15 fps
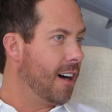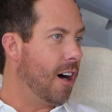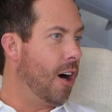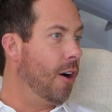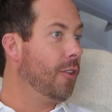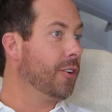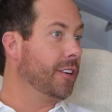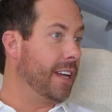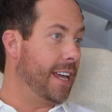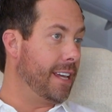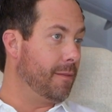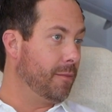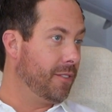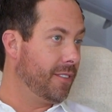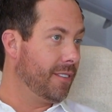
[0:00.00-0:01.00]
Other
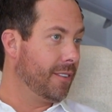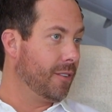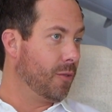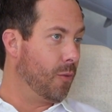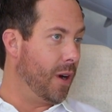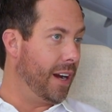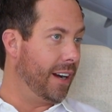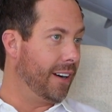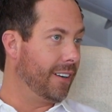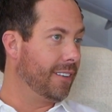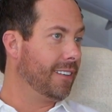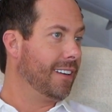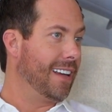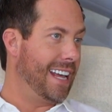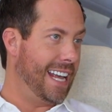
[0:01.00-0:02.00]
games where
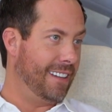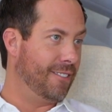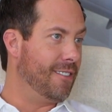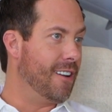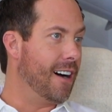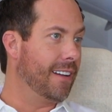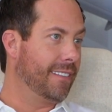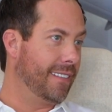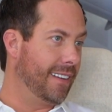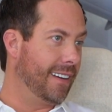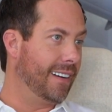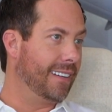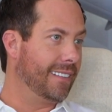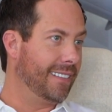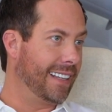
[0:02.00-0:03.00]
it's not
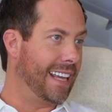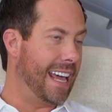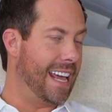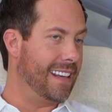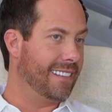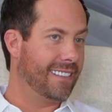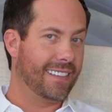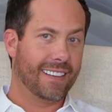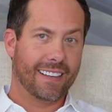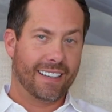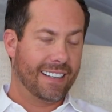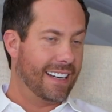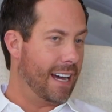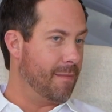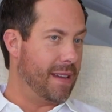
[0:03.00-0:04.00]
the case,
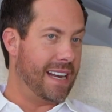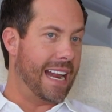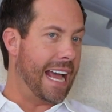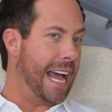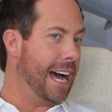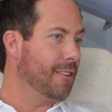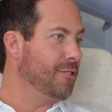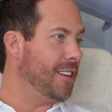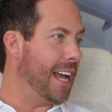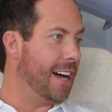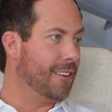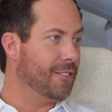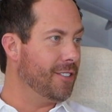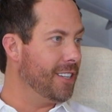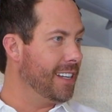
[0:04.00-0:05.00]
I mean, how
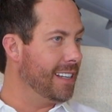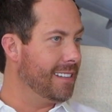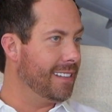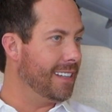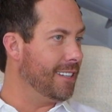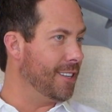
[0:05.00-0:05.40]
challenging is it?